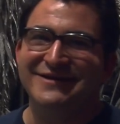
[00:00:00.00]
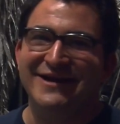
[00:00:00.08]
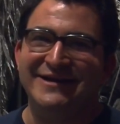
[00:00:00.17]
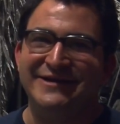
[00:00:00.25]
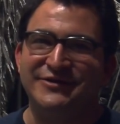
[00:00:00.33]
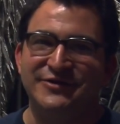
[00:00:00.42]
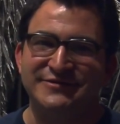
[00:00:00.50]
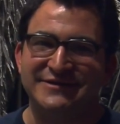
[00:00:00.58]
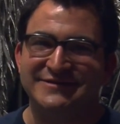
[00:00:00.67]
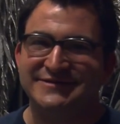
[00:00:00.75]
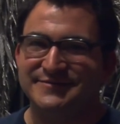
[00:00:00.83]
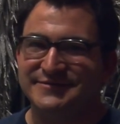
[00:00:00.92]
an
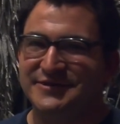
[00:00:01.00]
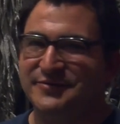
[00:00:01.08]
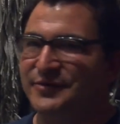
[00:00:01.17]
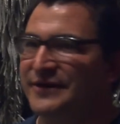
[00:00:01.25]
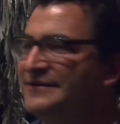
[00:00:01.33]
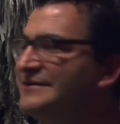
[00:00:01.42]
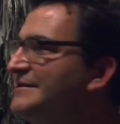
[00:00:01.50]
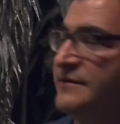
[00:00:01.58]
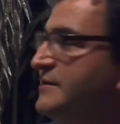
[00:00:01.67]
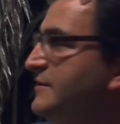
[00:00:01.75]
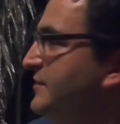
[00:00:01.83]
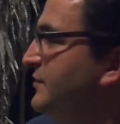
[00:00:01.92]
ecosystem somewhere.
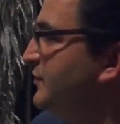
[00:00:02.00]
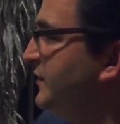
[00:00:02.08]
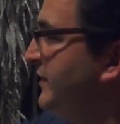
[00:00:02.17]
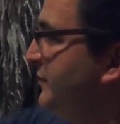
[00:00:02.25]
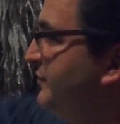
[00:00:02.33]
We